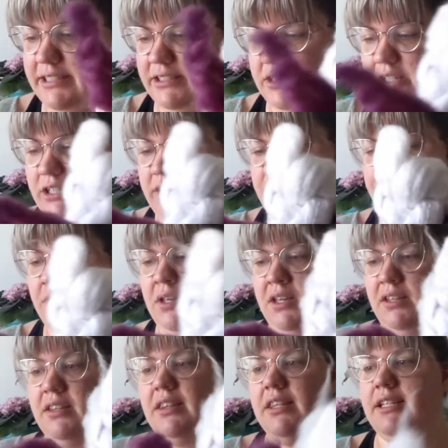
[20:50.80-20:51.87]
So
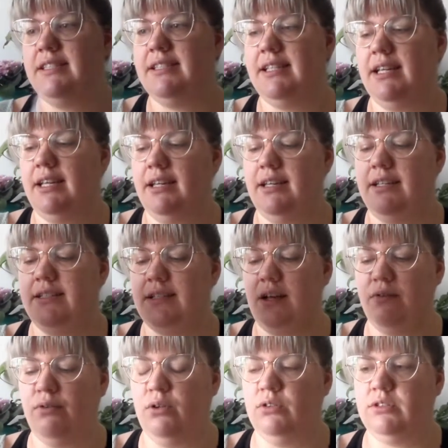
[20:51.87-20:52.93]
this is a
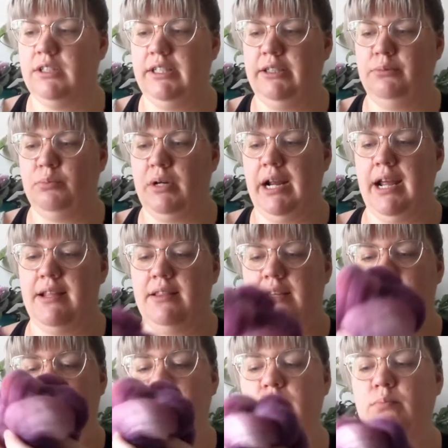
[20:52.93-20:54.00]
Falkland braid
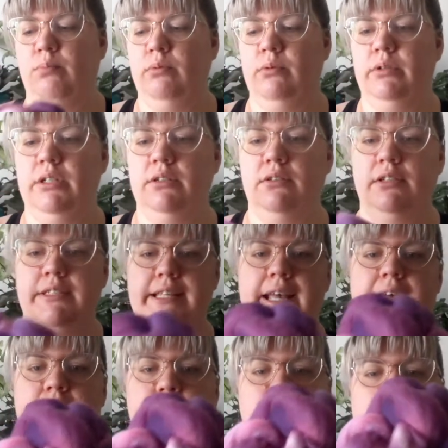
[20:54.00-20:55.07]
that I bought, it's a
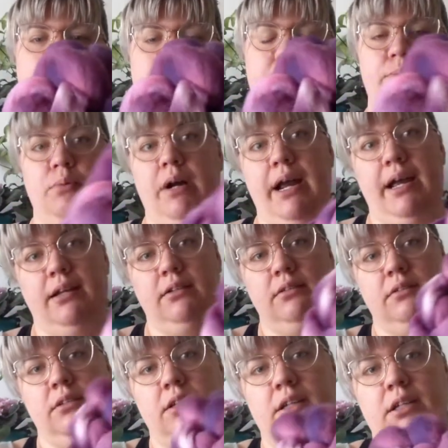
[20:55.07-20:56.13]
hand painted braid
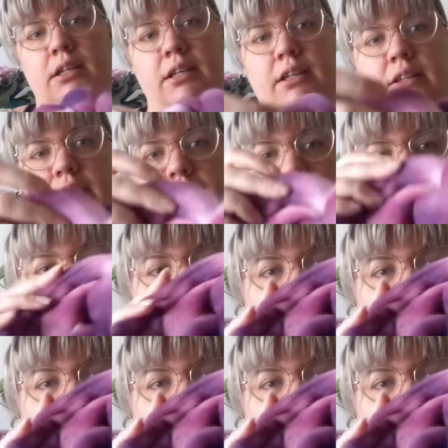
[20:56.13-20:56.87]
that I